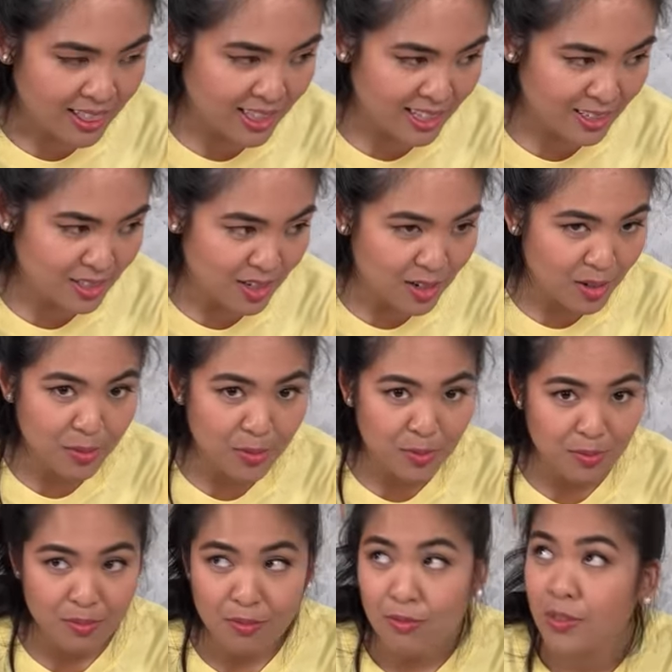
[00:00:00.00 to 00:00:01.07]
These are
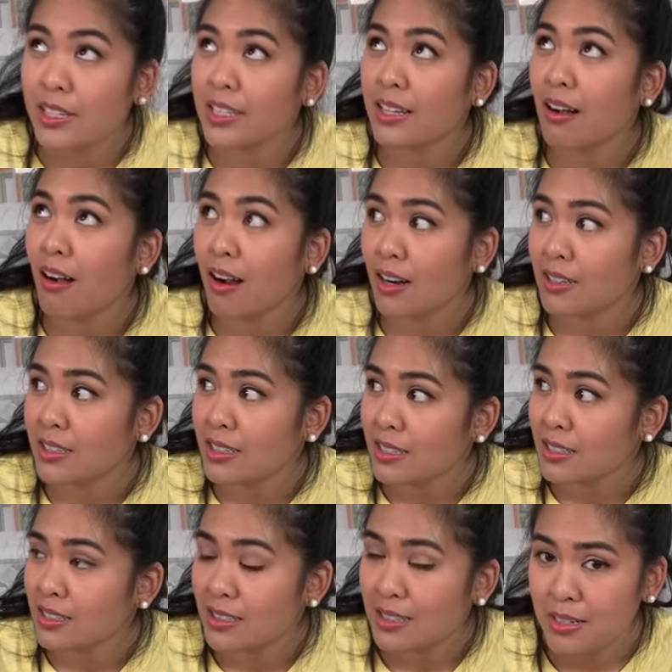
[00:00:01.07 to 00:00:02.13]
really hard
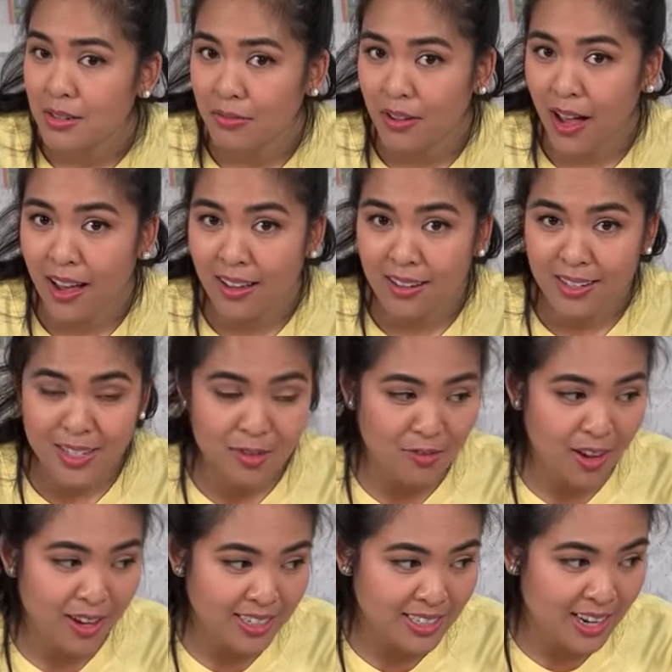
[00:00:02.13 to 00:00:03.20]
to find
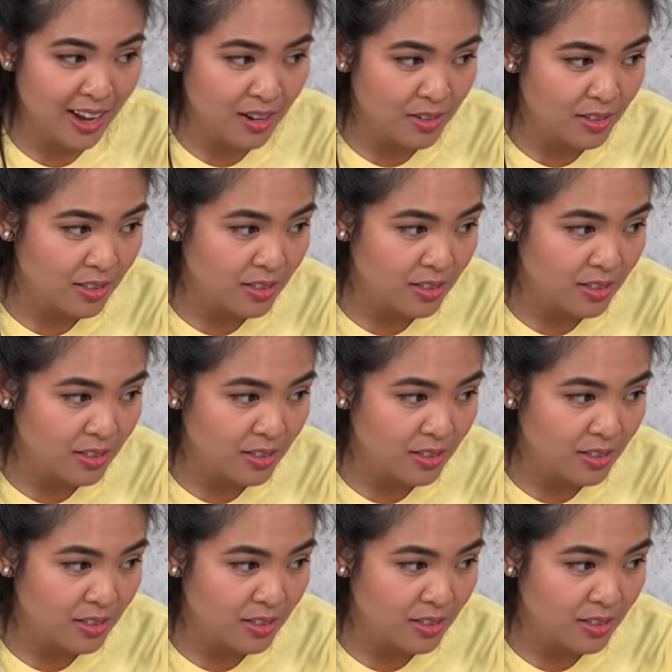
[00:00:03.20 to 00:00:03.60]
now.